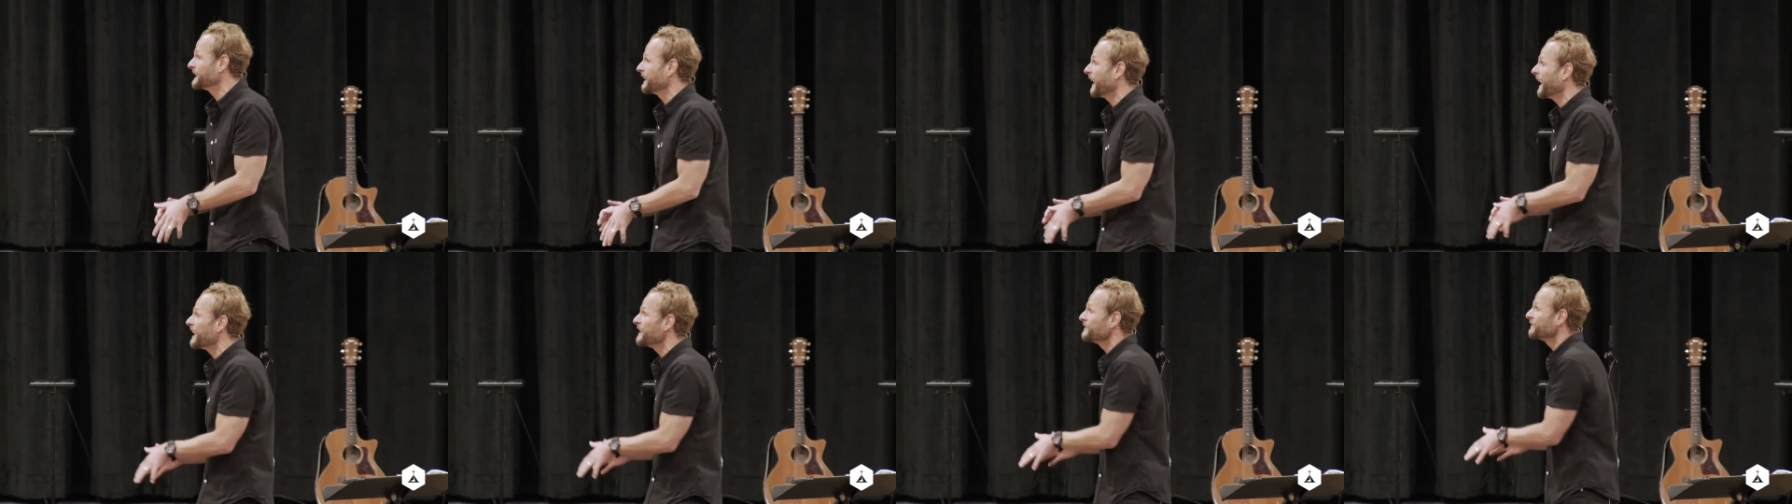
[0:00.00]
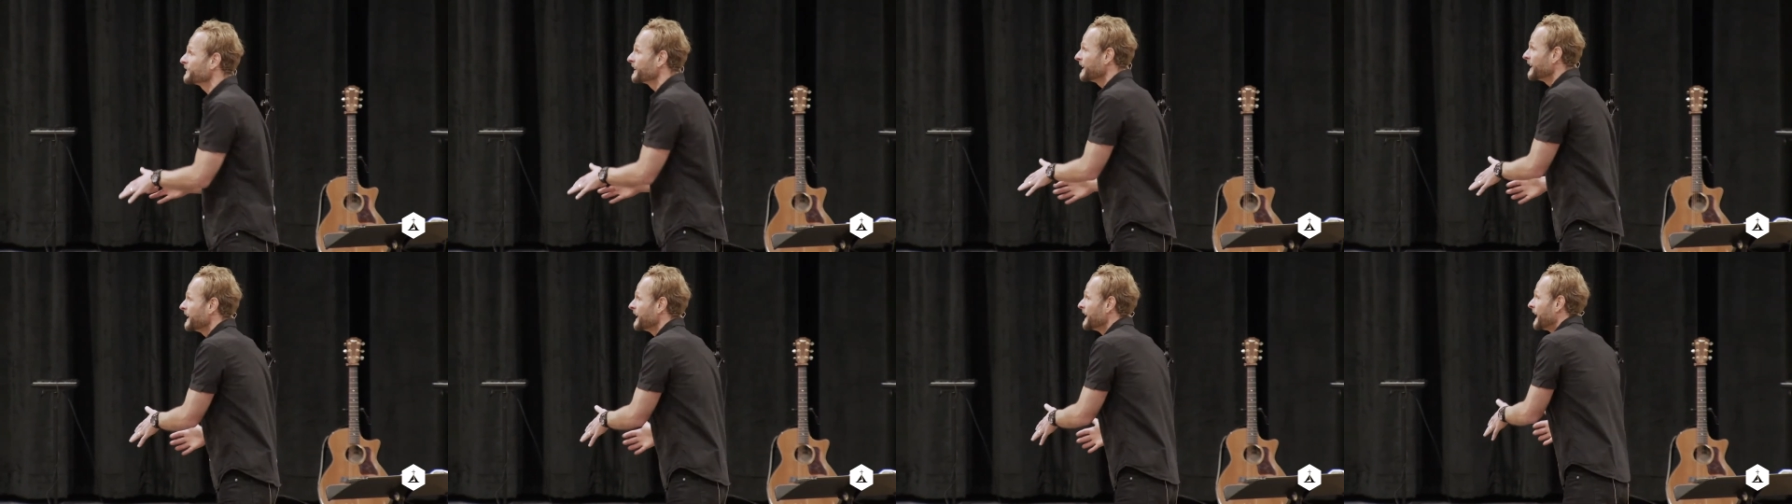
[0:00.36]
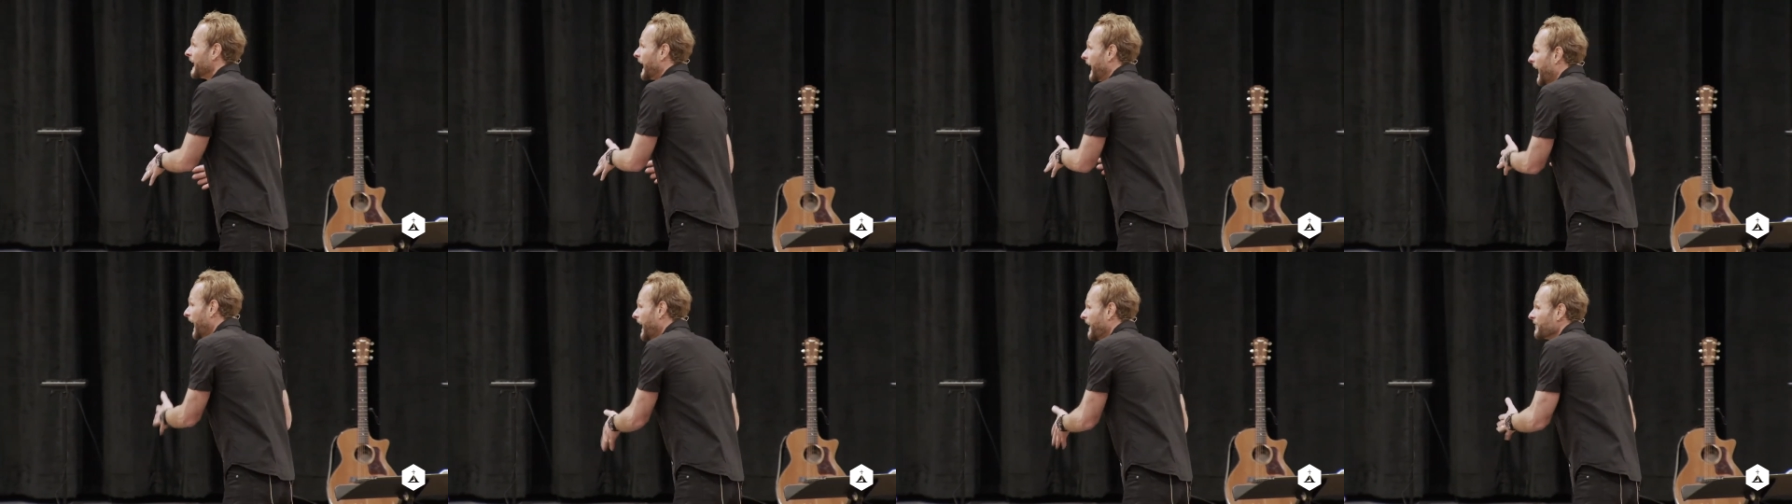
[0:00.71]
life.
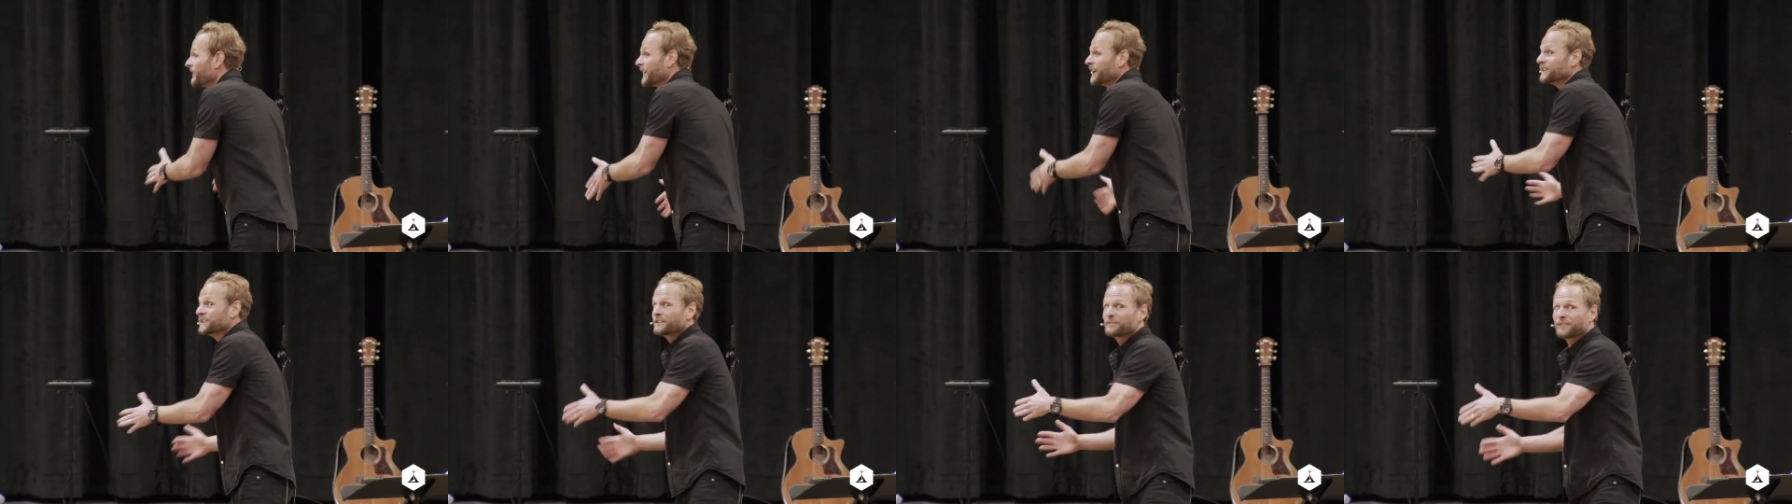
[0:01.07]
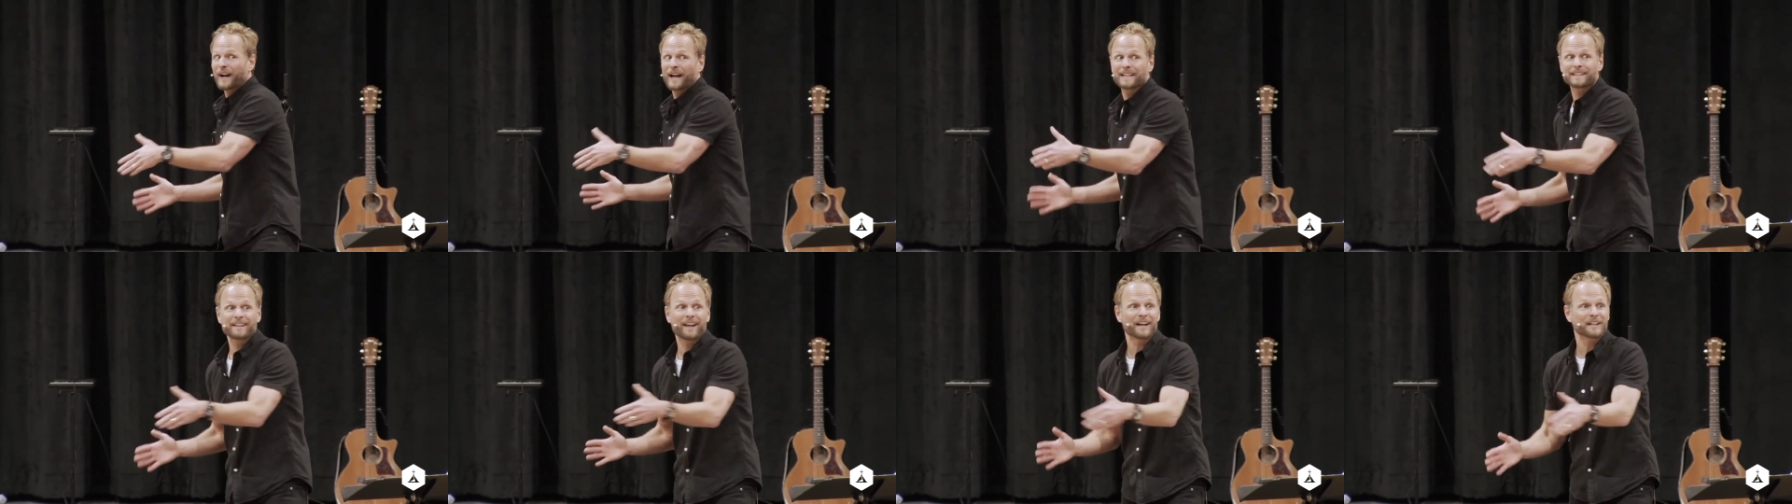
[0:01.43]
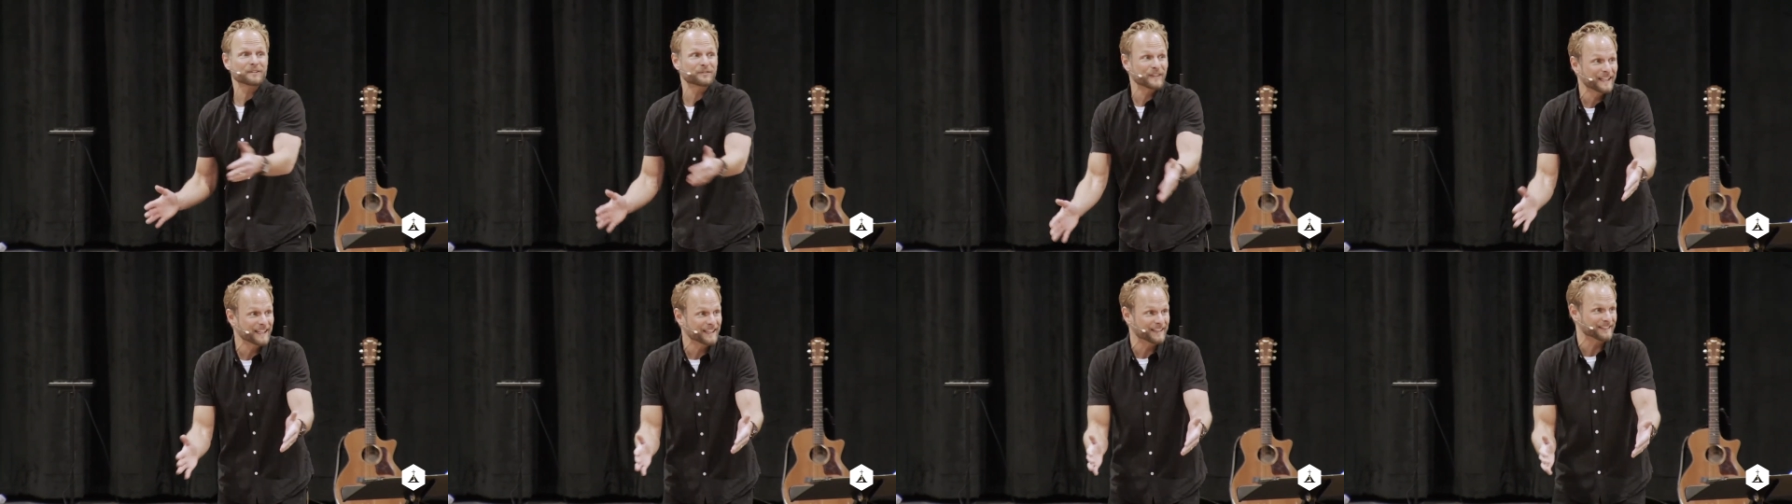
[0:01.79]
And the divine life
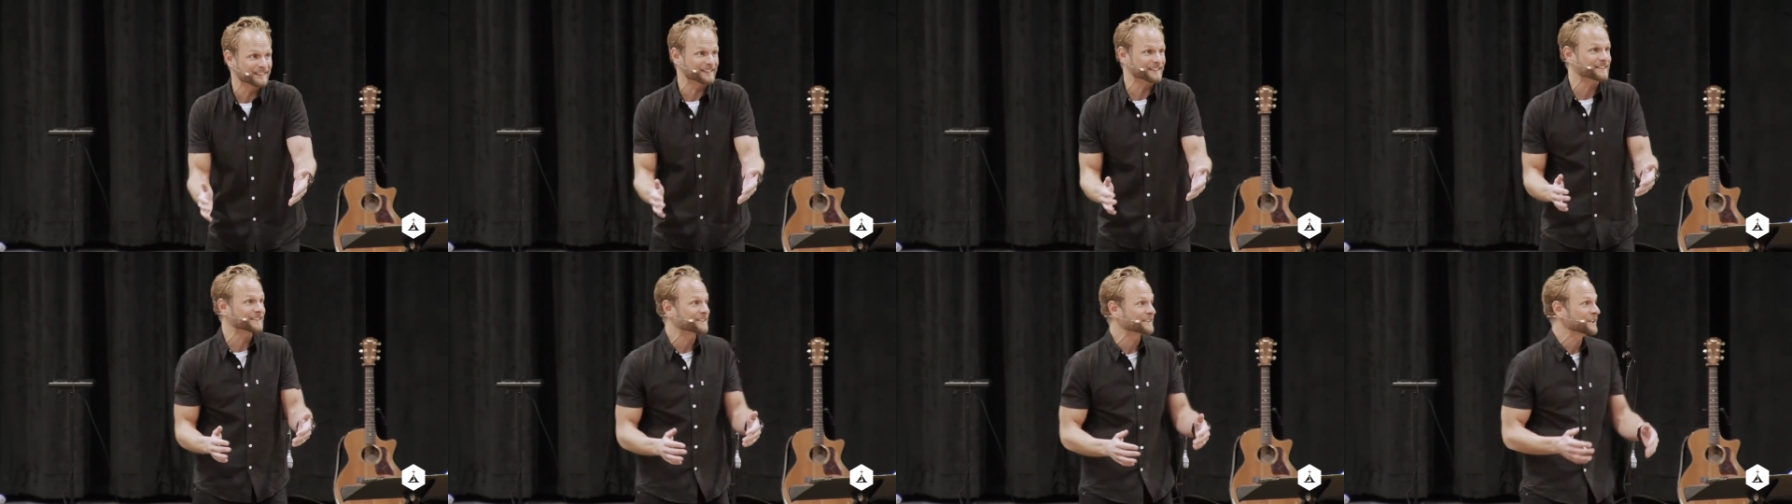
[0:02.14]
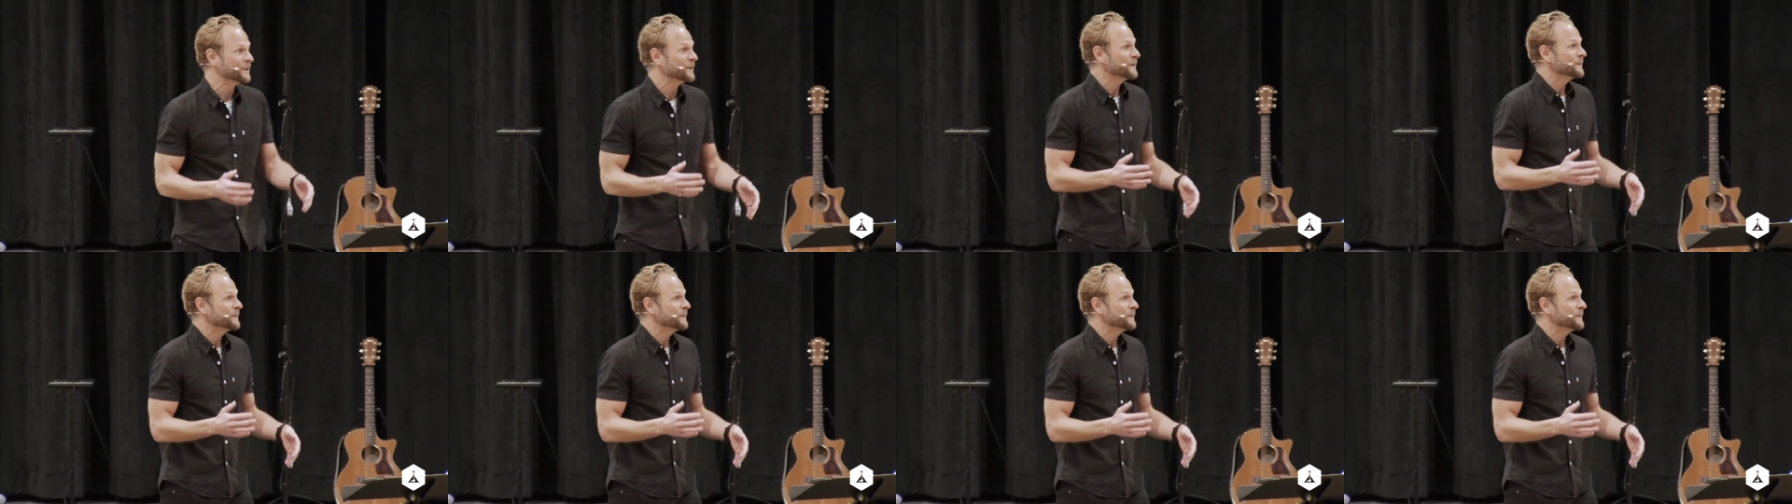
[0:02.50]
is